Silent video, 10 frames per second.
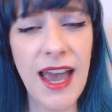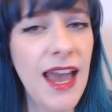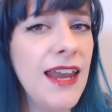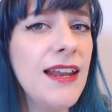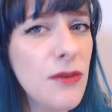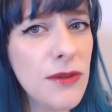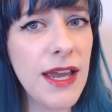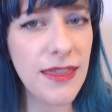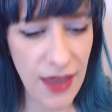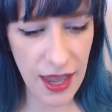And I don't
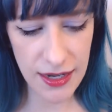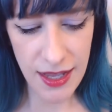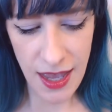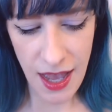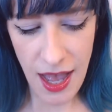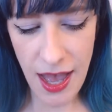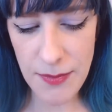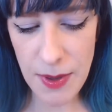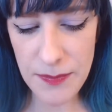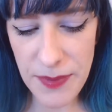like that. Um,